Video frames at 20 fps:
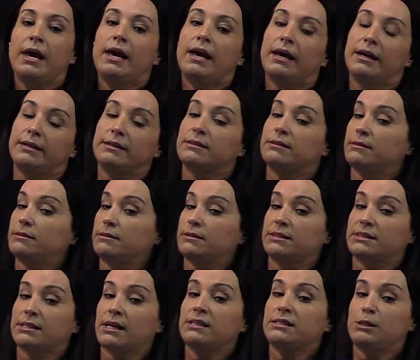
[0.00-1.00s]
And
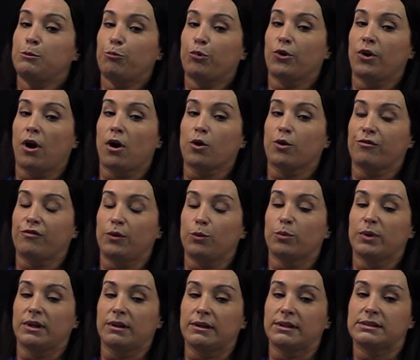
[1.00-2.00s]
discussing pornography
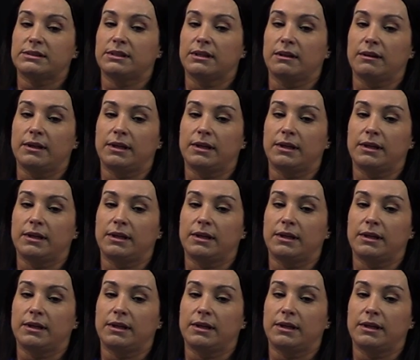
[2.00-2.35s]
realistically,